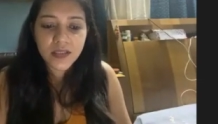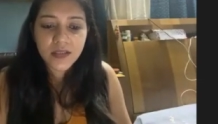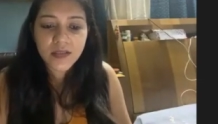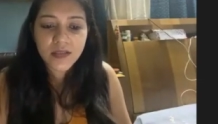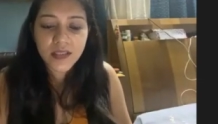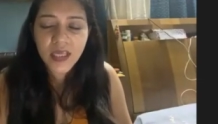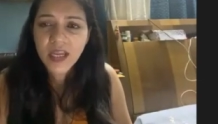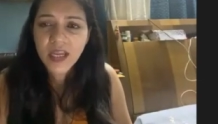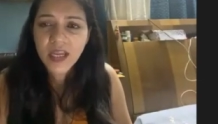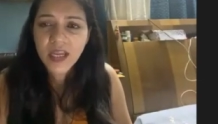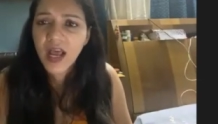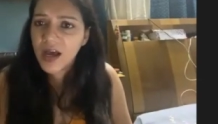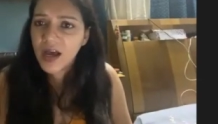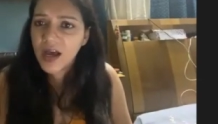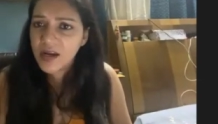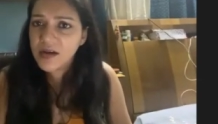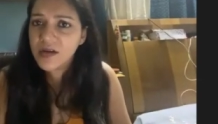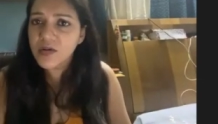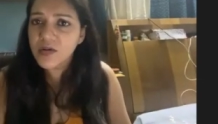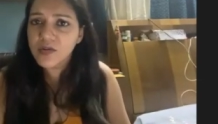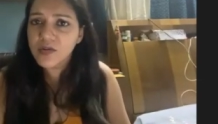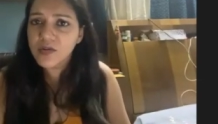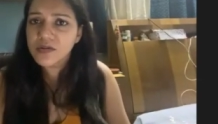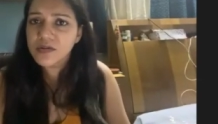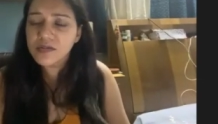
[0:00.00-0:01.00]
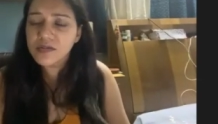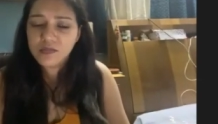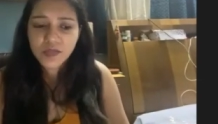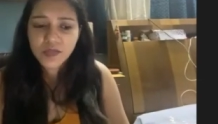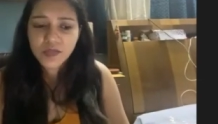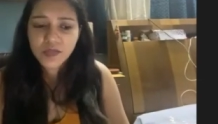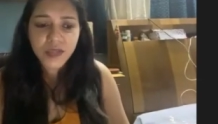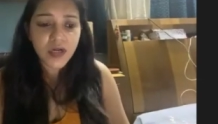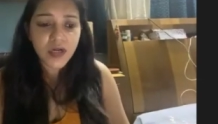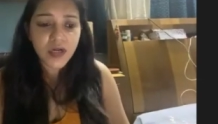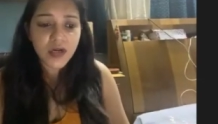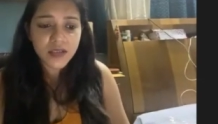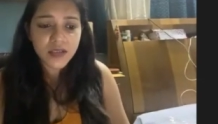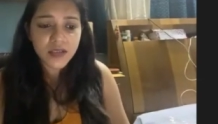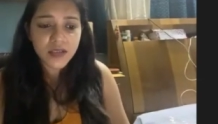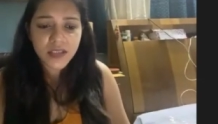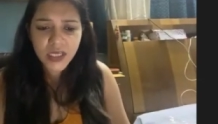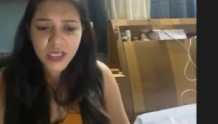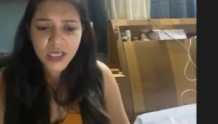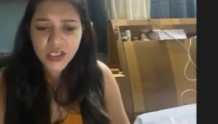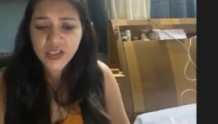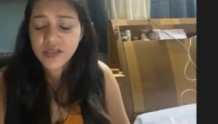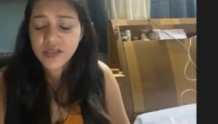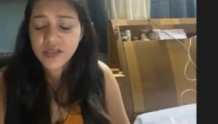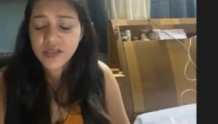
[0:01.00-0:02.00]
there are you know uh,
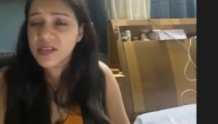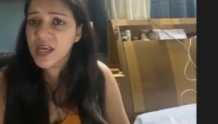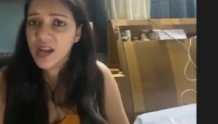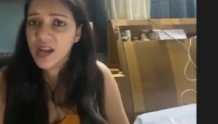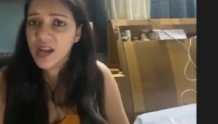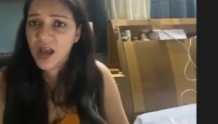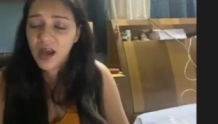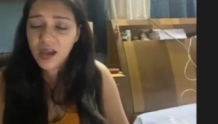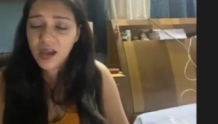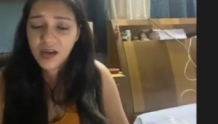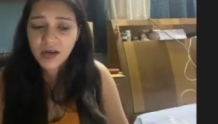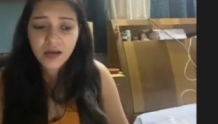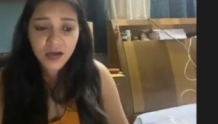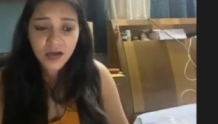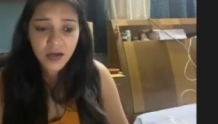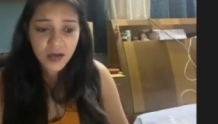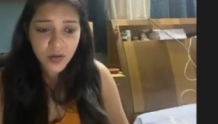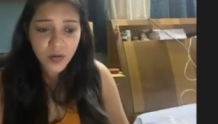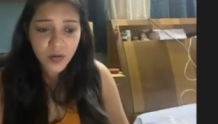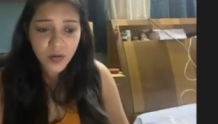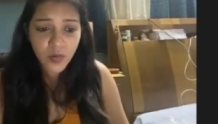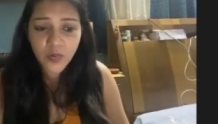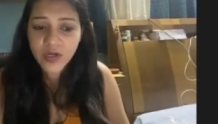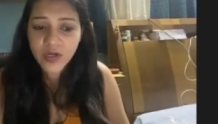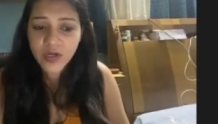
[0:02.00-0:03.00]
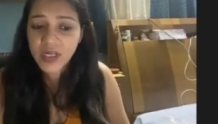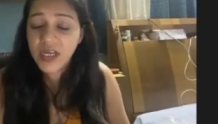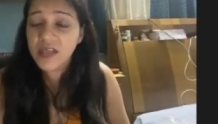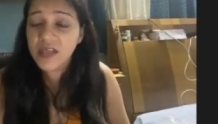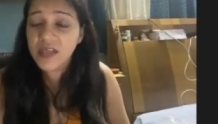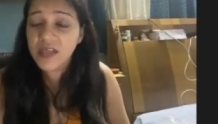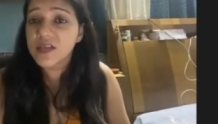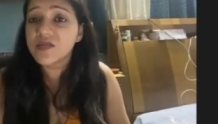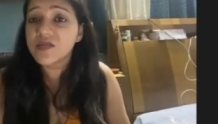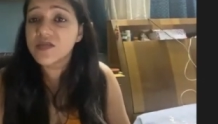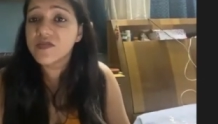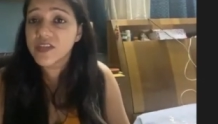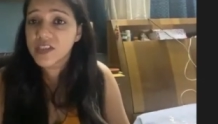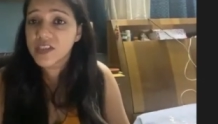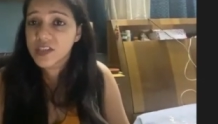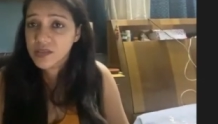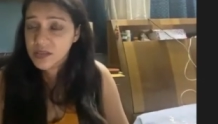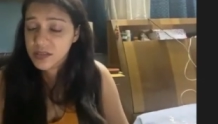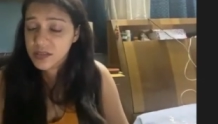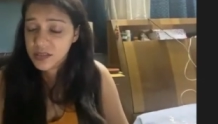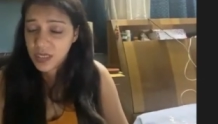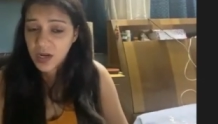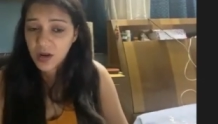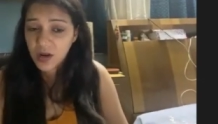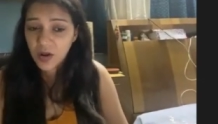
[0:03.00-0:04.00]
stations there are uh, court cases which are
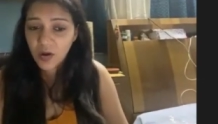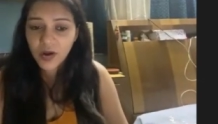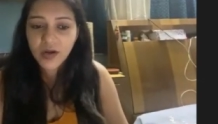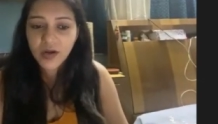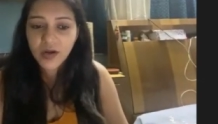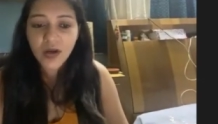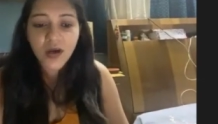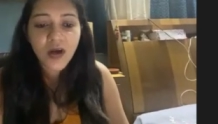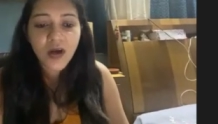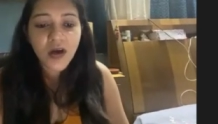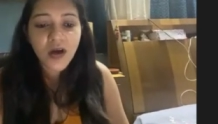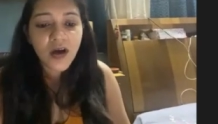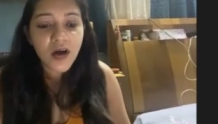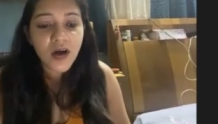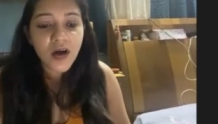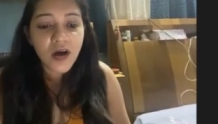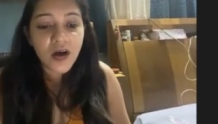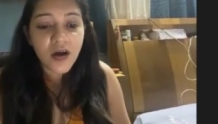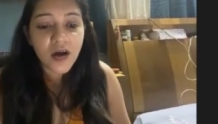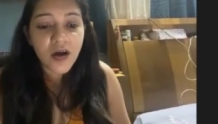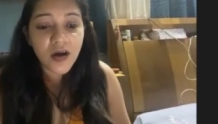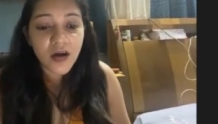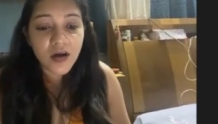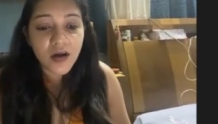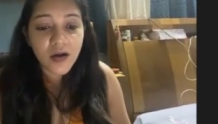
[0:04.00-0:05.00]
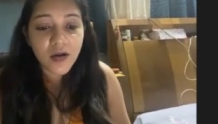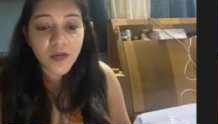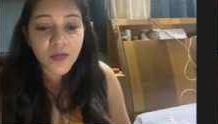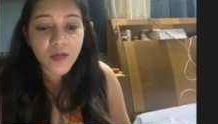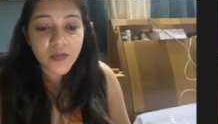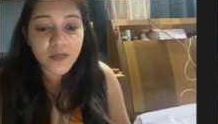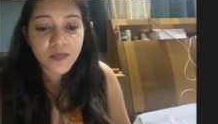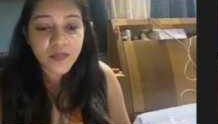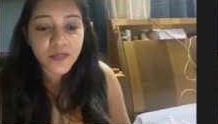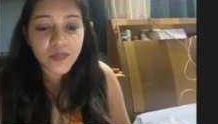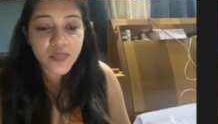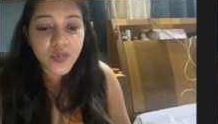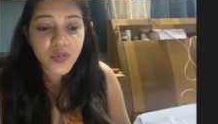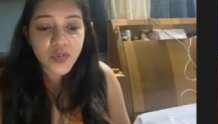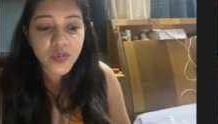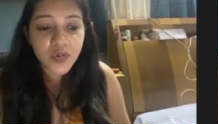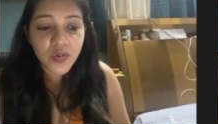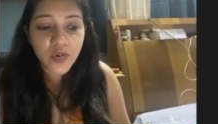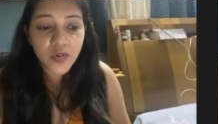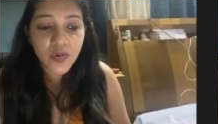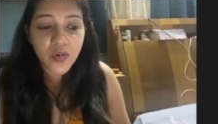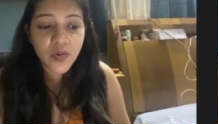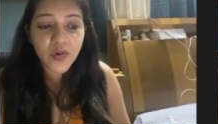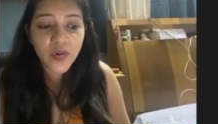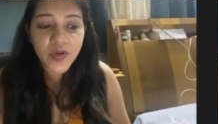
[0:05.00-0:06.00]
still on uh,
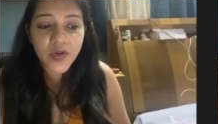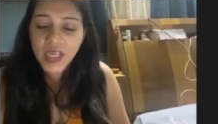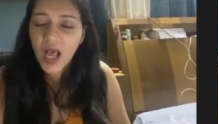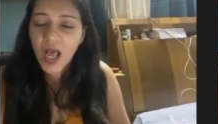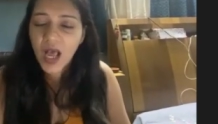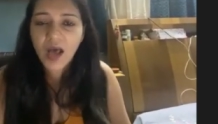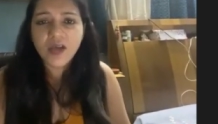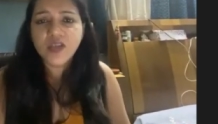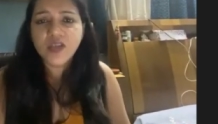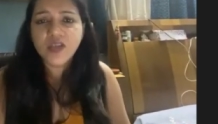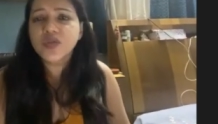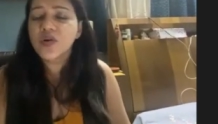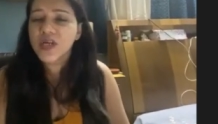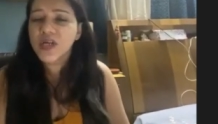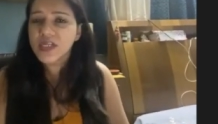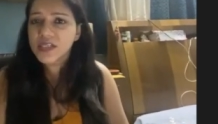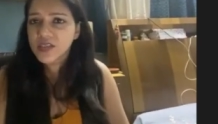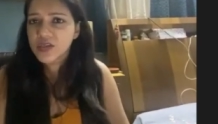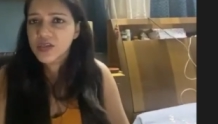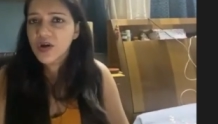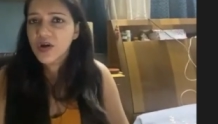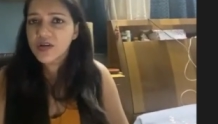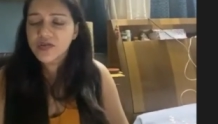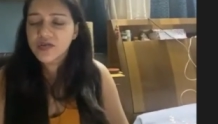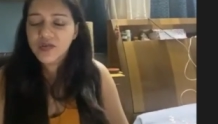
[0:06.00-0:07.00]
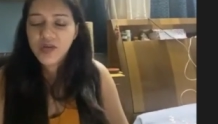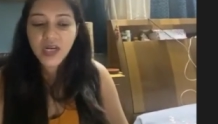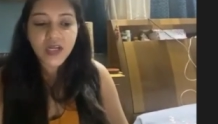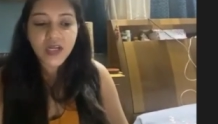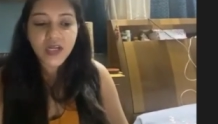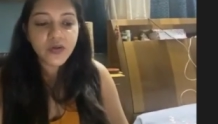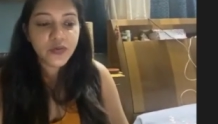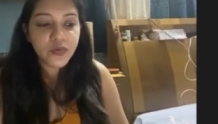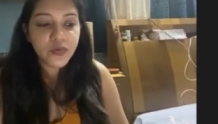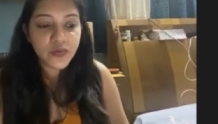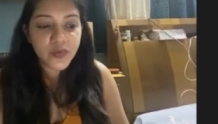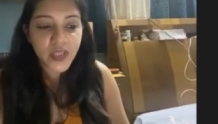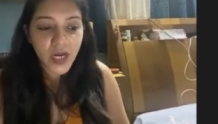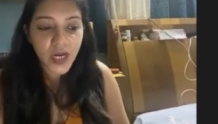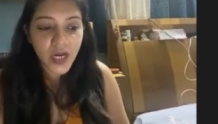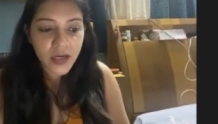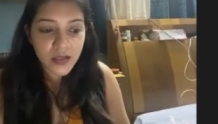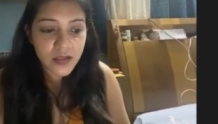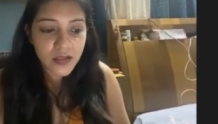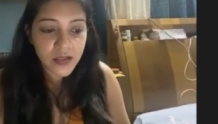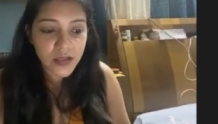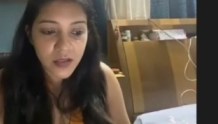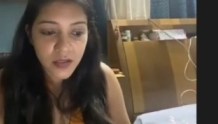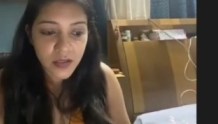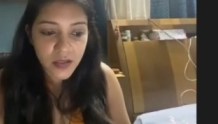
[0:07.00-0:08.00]
so yeah so it's not really true that
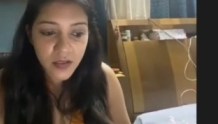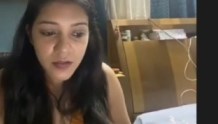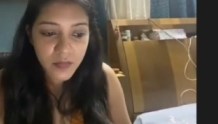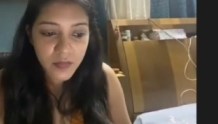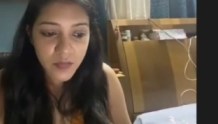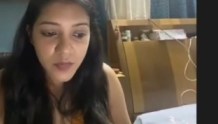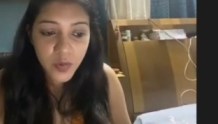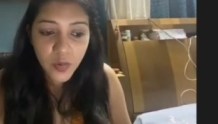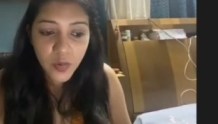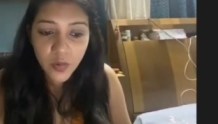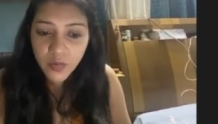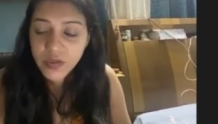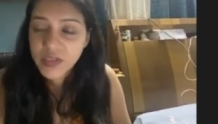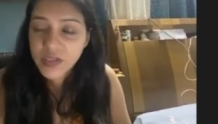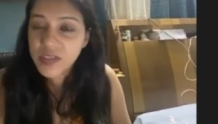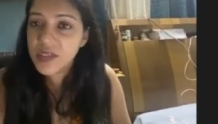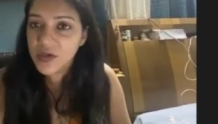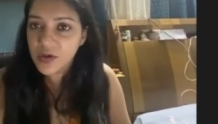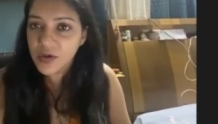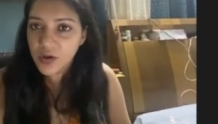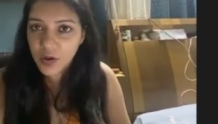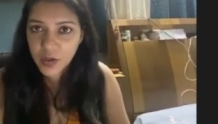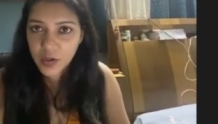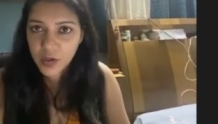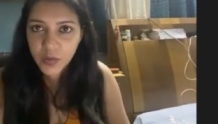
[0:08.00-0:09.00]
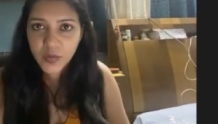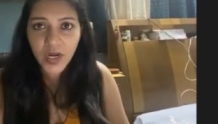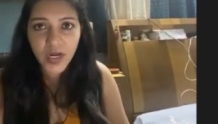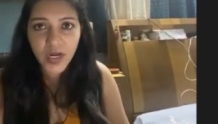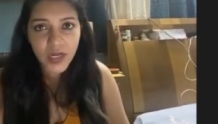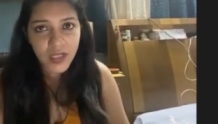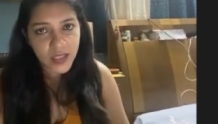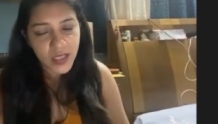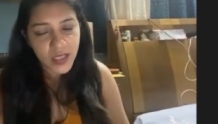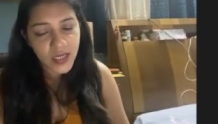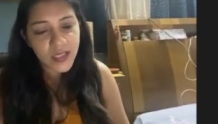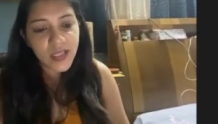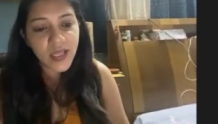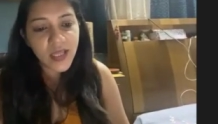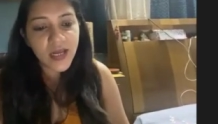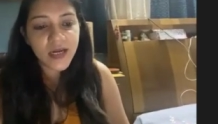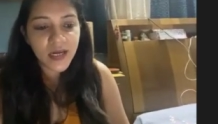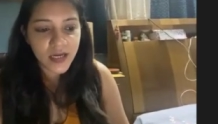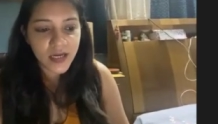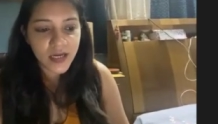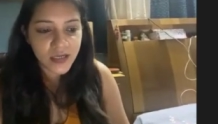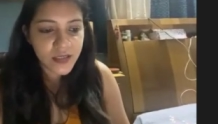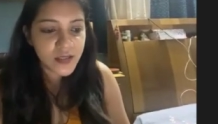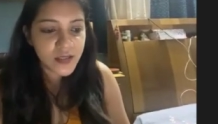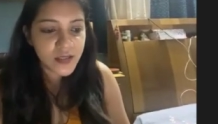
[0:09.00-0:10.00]
um, courts did not do anything they
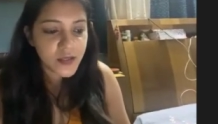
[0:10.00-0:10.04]
did